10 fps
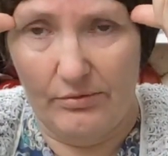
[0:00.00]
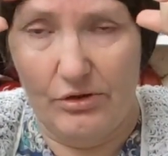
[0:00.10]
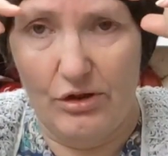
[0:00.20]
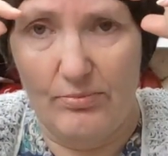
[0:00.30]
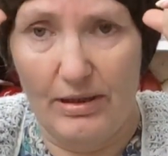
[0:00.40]

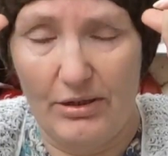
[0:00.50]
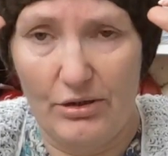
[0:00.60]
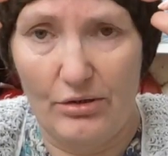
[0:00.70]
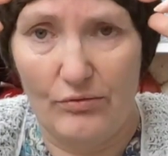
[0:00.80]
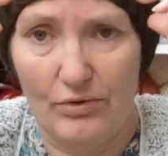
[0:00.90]

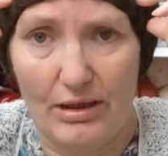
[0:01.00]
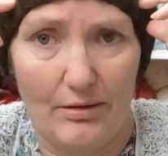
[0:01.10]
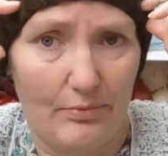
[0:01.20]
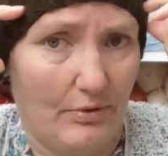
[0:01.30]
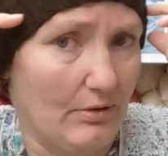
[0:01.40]
2x2
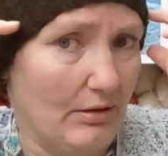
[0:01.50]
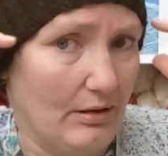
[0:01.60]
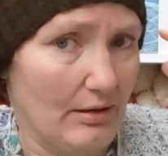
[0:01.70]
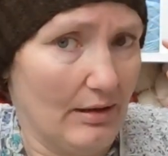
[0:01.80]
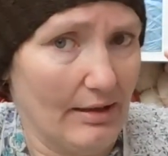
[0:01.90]
rib,
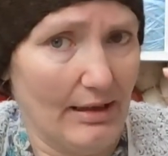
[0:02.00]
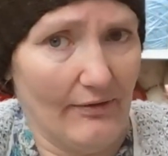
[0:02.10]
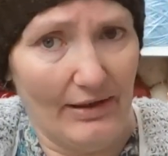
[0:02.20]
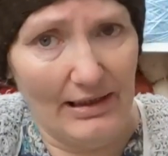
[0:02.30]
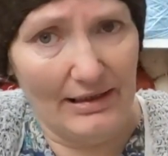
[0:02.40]
and then
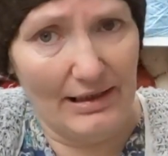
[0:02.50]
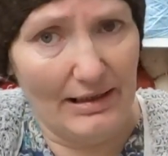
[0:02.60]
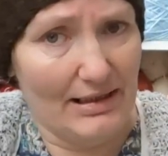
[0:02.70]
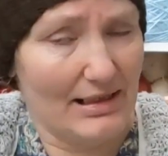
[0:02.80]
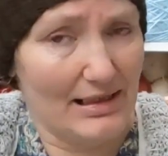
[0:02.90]
I think I
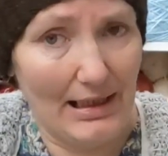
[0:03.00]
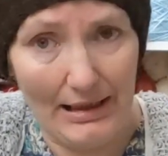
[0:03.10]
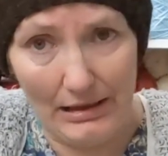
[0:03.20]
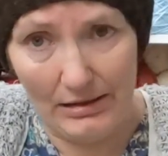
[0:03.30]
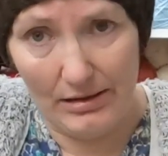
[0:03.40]
did
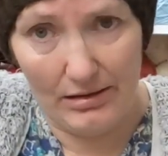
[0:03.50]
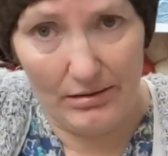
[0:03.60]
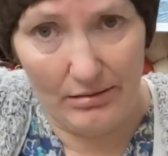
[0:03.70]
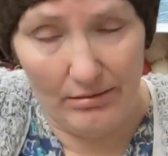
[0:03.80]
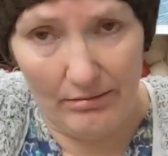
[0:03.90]

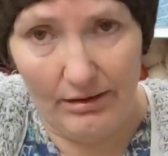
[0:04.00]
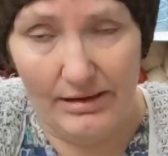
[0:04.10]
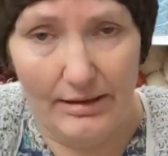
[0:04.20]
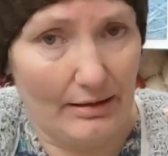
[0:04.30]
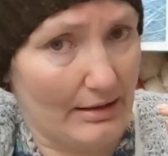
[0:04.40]
6,
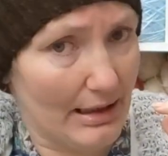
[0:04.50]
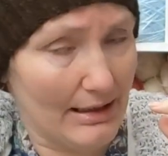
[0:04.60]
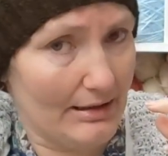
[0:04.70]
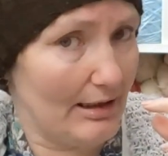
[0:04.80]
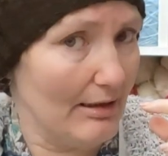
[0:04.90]
because
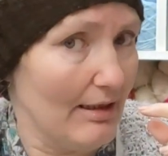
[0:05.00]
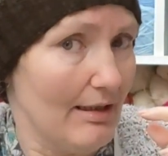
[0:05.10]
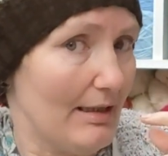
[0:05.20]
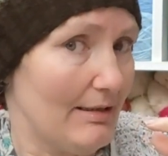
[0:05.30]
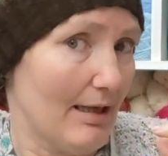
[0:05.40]

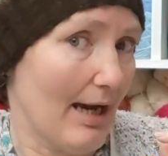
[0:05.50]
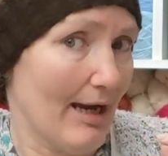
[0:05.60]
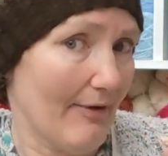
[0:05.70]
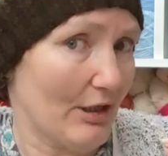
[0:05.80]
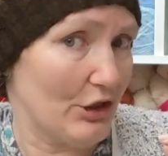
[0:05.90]
I
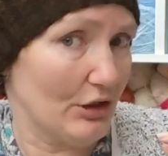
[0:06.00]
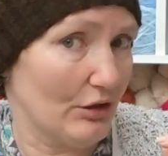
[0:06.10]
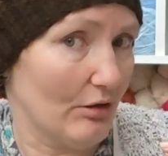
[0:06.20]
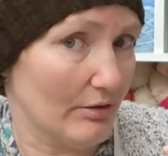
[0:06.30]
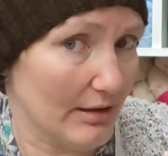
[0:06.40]
have actually
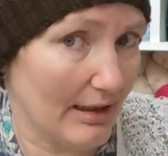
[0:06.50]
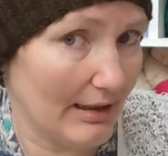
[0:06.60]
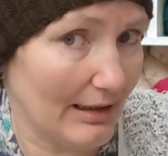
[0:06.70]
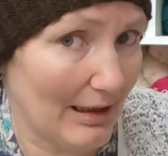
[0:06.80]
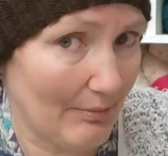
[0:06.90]
got a
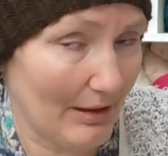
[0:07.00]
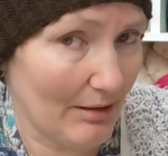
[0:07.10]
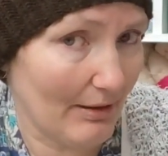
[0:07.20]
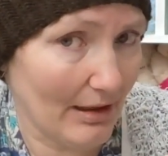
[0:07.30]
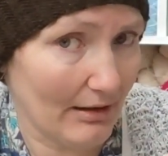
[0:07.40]
clip in
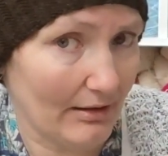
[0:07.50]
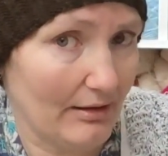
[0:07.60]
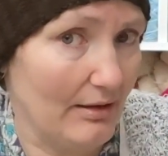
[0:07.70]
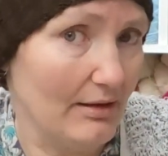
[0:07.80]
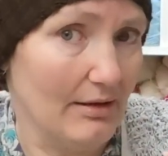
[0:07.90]
the back,
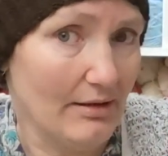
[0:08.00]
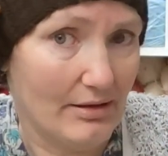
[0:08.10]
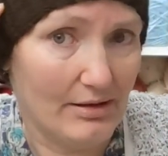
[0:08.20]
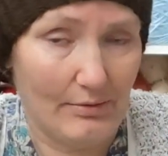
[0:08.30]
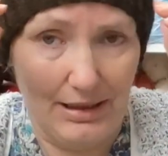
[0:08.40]

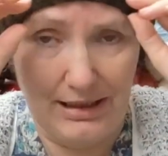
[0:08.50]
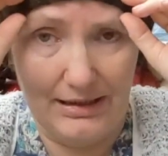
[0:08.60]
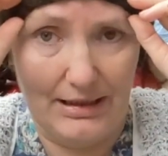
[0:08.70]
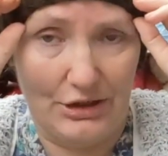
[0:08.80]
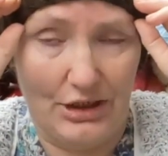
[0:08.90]
so he
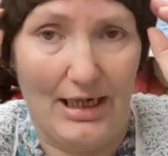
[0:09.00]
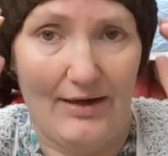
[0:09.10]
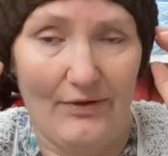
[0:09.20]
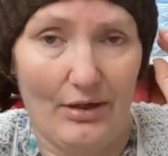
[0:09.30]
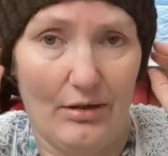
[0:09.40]
could actually
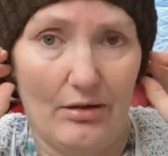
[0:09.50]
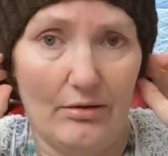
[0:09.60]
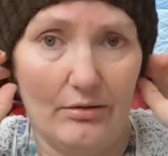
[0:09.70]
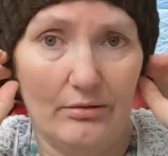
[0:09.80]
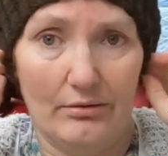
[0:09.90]
have it
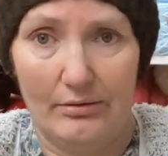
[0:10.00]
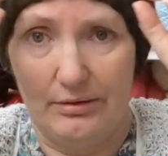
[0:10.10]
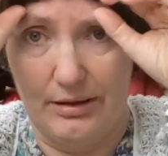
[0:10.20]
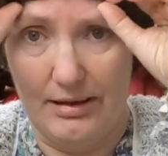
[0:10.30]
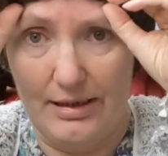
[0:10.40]
on
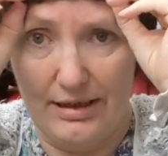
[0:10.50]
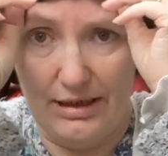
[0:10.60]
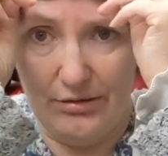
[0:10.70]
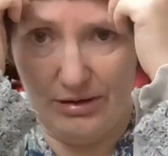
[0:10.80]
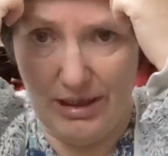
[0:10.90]
and
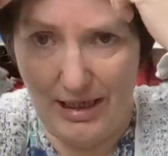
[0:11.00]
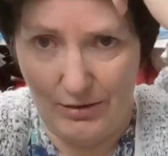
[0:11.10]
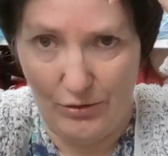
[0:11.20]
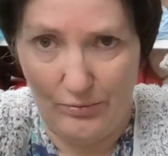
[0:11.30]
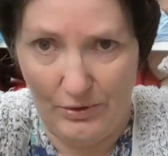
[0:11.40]
he could turn
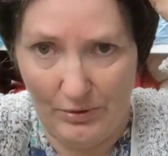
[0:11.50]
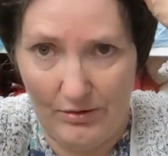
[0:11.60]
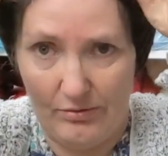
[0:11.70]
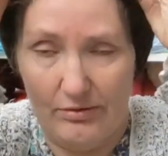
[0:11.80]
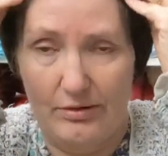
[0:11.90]
it up as
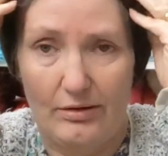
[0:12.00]
well.